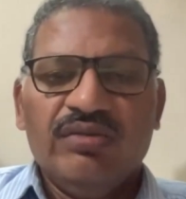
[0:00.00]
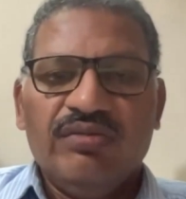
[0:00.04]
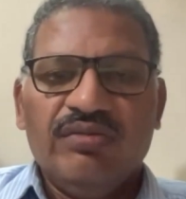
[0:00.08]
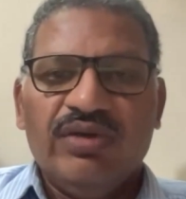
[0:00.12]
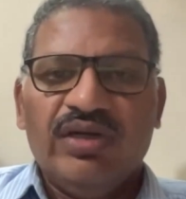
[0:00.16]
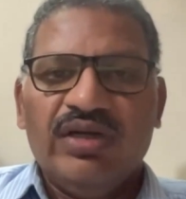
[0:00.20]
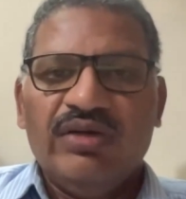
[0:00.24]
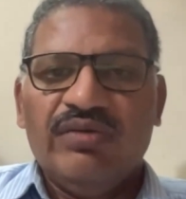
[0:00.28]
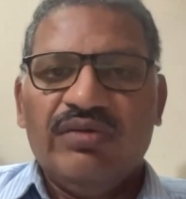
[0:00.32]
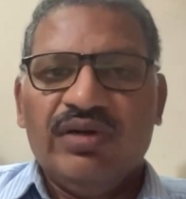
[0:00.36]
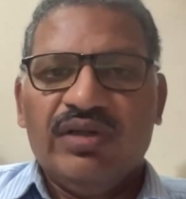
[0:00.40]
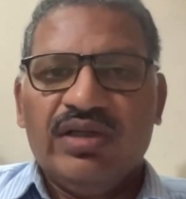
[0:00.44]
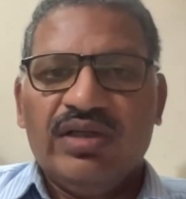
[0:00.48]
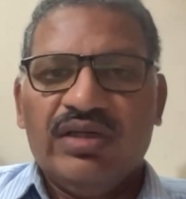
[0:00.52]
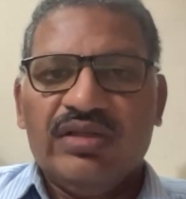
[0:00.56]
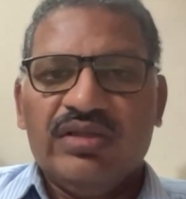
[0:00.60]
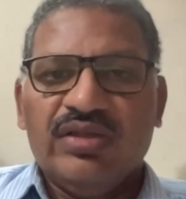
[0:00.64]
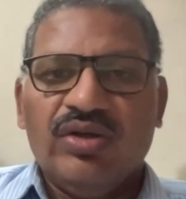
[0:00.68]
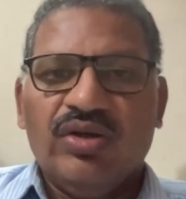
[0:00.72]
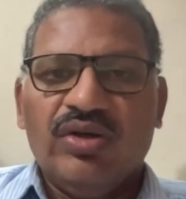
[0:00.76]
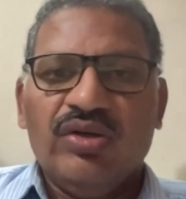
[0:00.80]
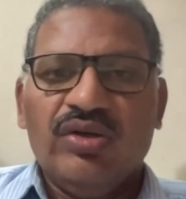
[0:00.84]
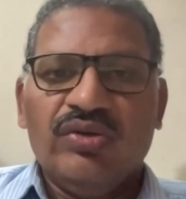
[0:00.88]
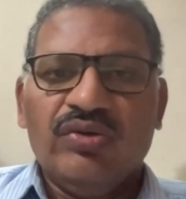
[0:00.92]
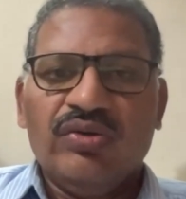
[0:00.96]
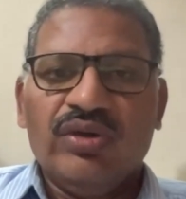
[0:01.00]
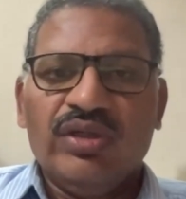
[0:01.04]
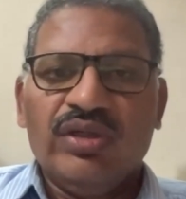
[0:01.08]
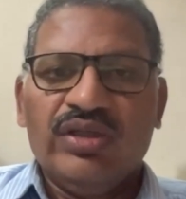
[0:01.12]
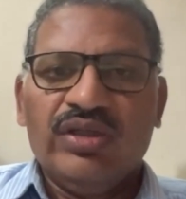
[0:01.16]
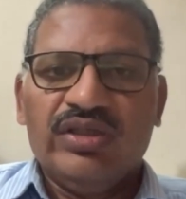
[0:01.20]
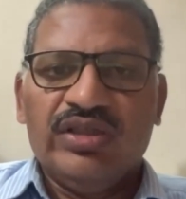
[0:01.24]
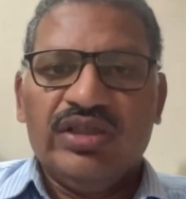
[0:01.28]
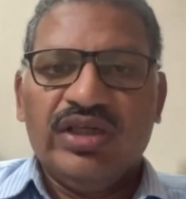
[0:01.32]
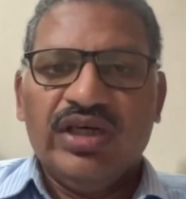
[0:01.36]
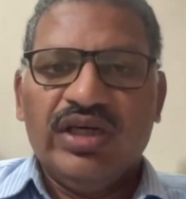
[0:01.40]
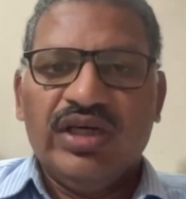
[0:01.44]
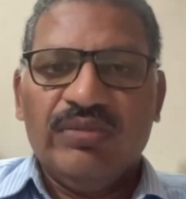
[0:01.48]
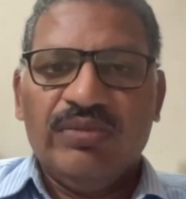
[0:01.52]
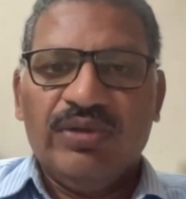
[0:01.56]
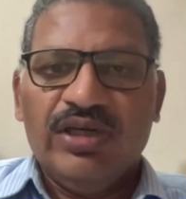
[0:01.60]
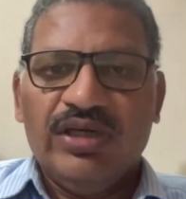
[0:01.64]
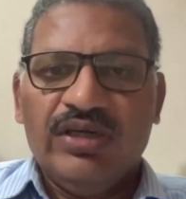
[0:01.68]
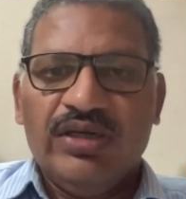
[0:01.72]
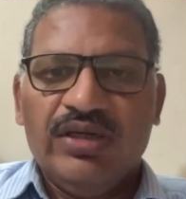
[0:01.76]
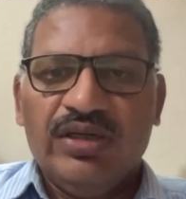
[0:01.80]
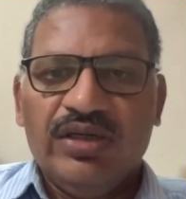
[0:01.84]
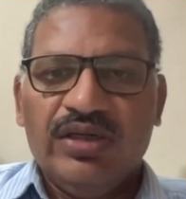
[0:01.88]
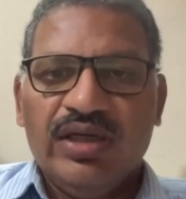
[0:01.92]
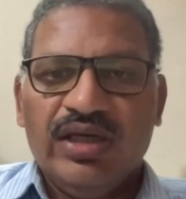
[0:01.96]
whenever there is an ongoing GI
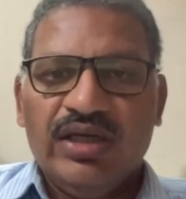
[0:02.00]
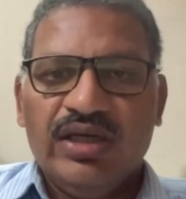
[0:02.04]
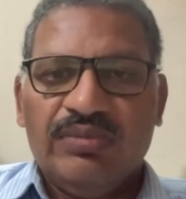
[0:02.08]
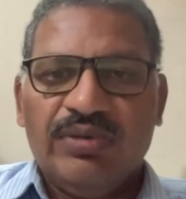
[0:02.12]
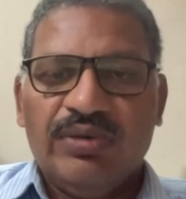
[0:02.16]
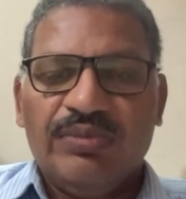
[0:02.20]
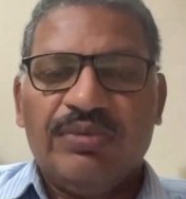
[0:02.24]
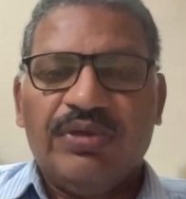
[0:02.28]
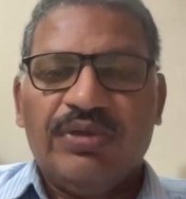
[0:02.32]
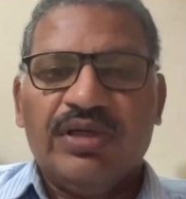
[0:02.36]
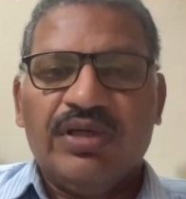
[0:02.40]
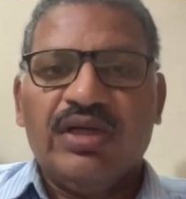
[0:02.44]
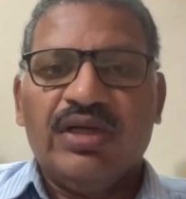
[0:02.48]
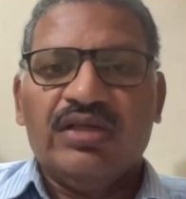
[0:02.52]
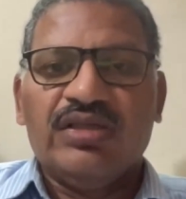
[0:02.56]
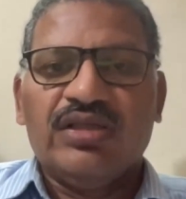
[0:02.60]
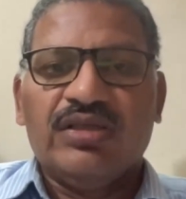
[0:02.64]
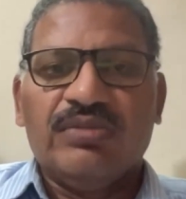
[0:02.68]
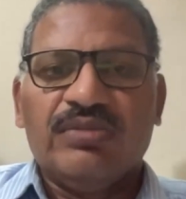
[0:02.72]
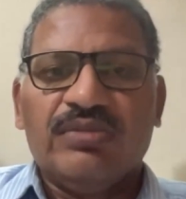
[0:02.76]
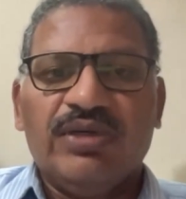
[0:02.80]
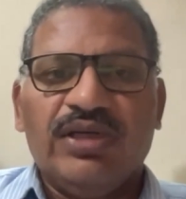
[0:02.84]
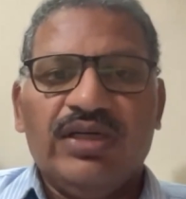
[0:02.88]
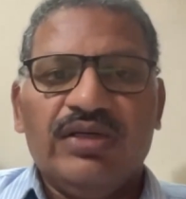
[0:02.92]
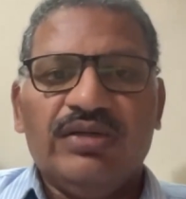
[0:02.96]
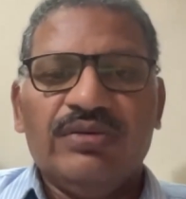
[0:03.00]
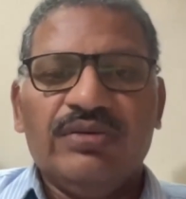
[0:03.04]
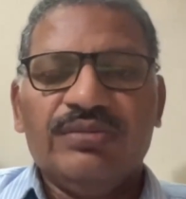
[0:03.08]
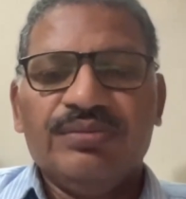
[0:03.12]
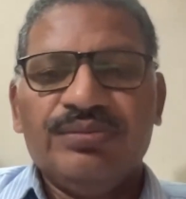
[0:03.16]
bleed like peptic ulcer bleed.